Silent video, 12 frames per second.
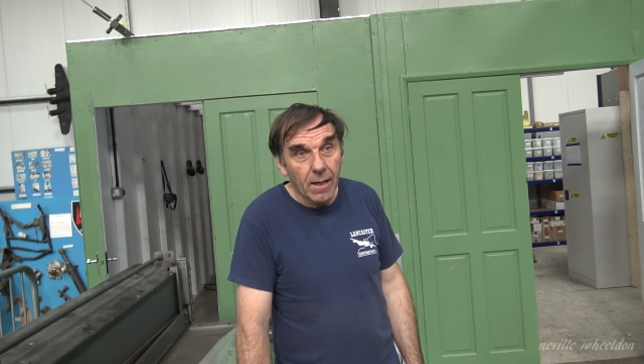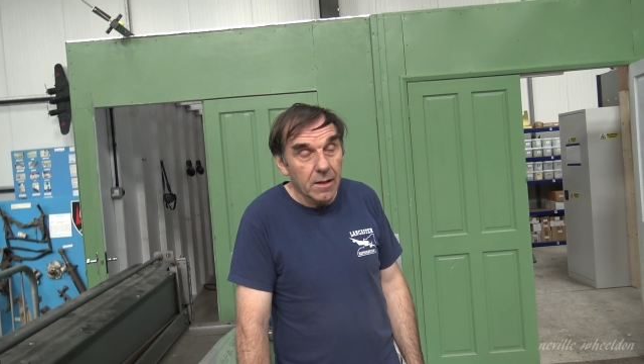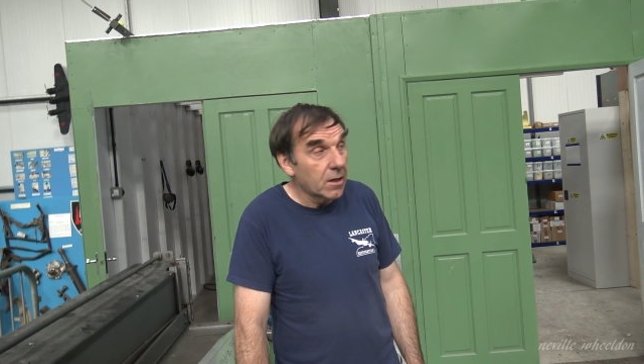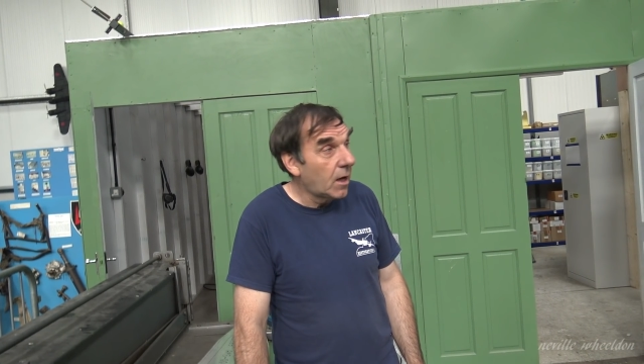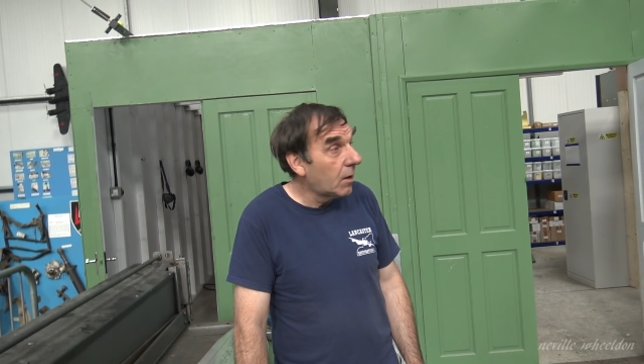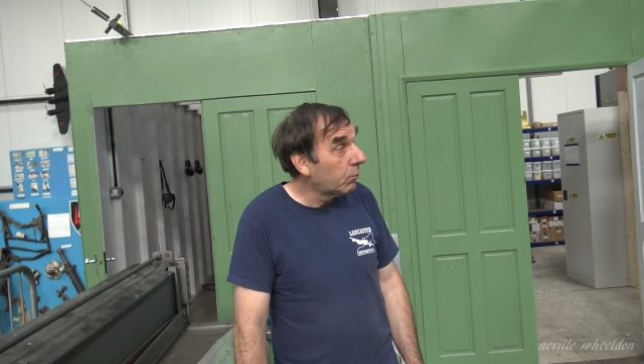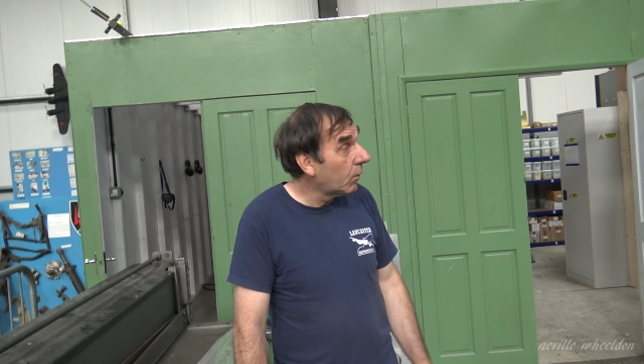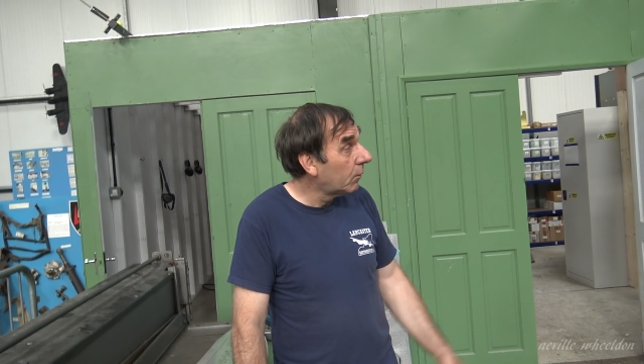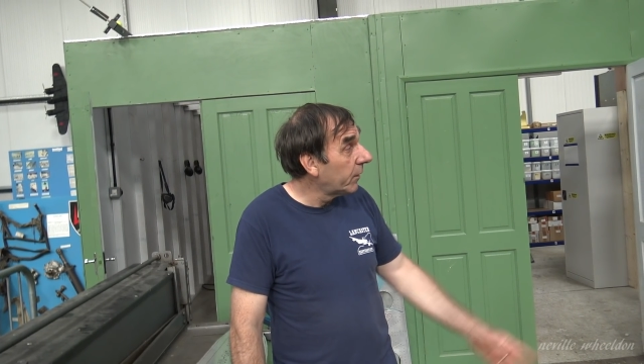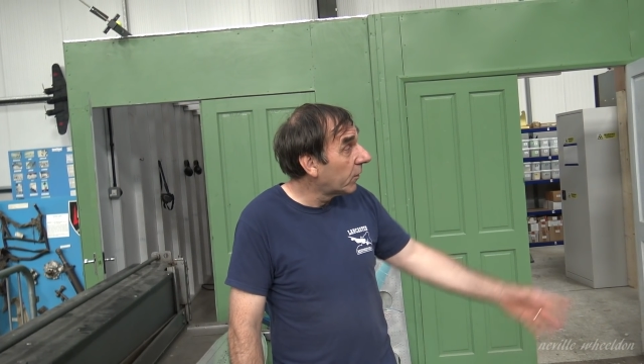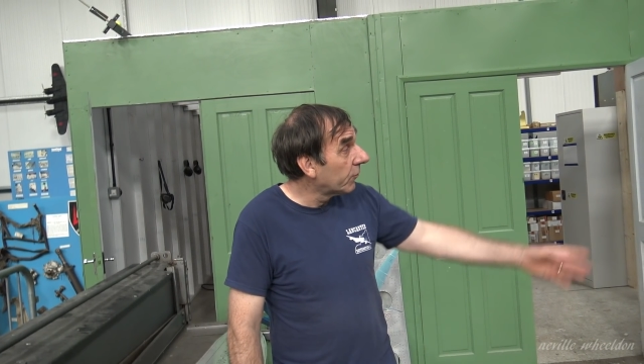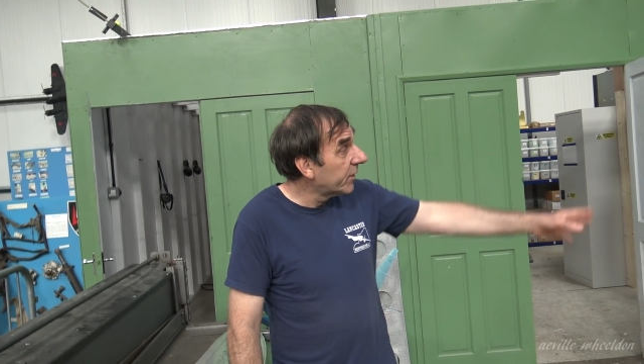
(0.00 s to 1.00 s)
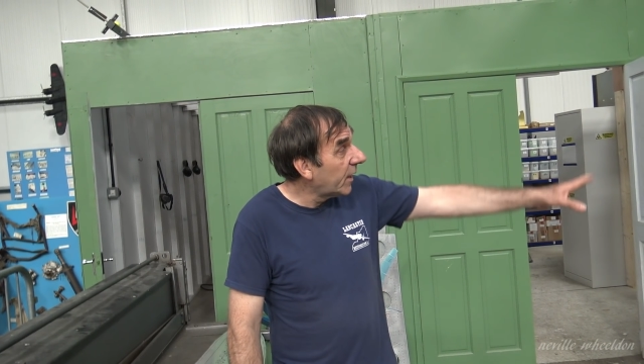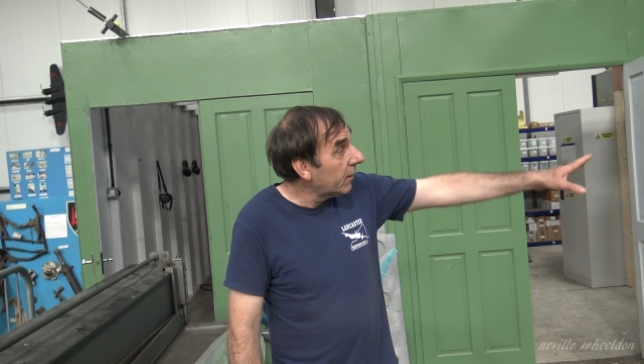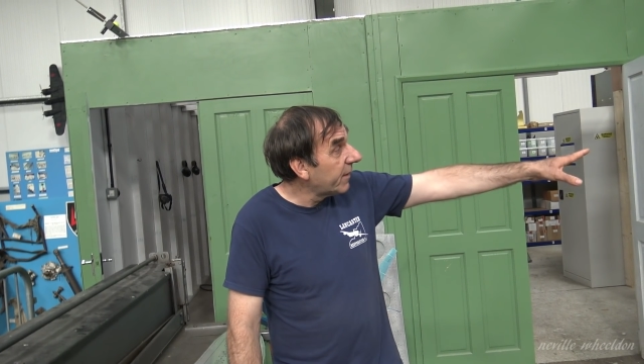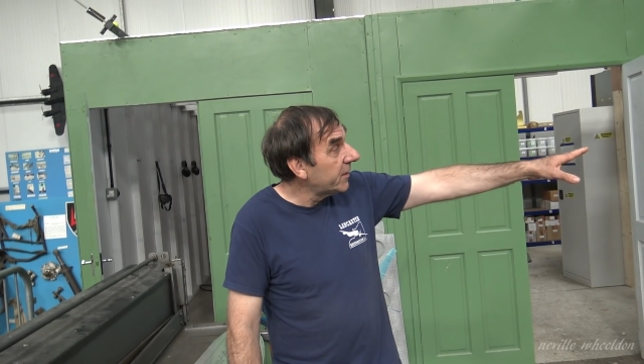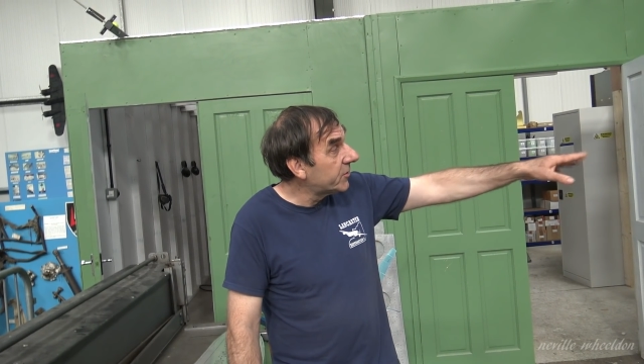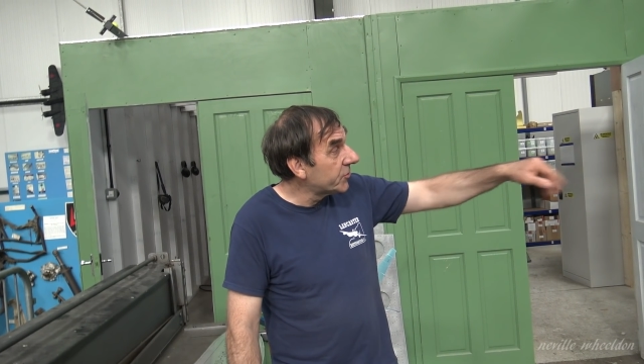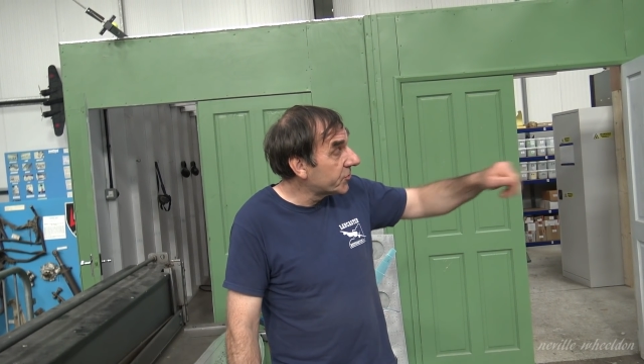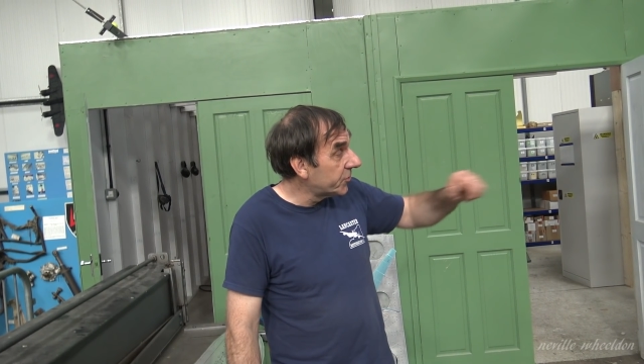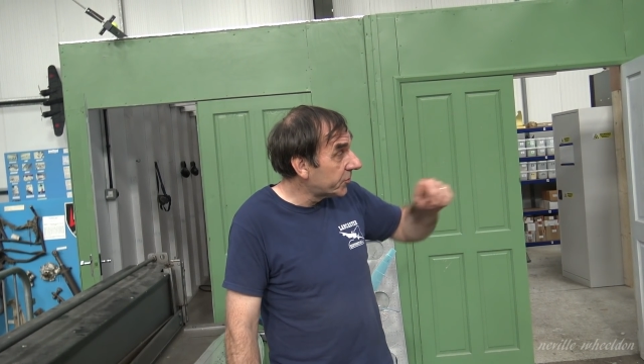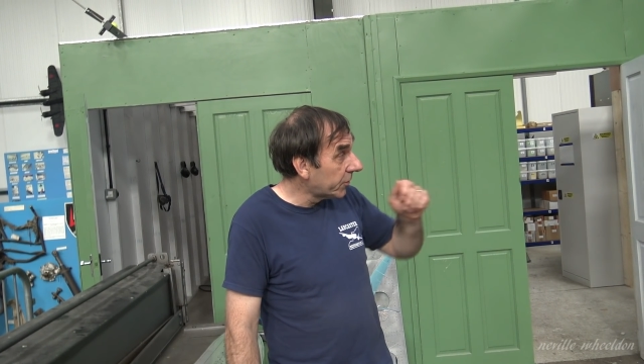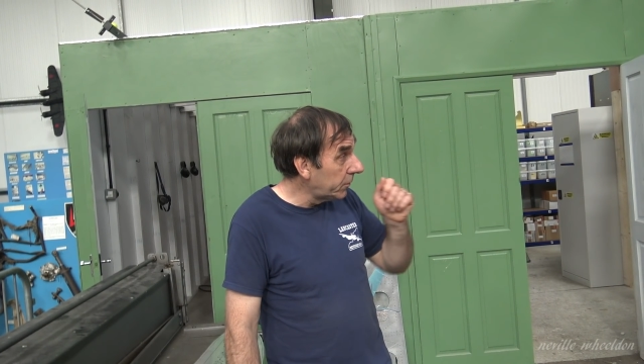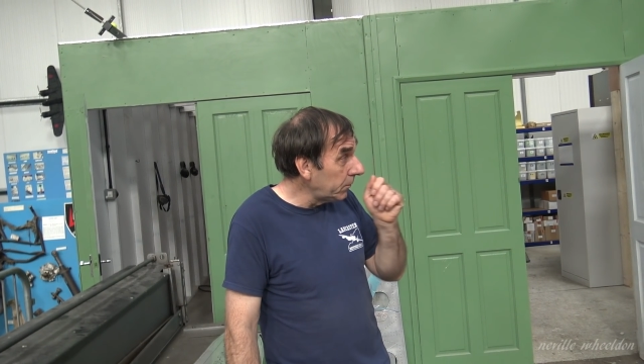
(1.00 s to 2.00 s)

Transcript: Yeah. Well, we've got the elevators to do.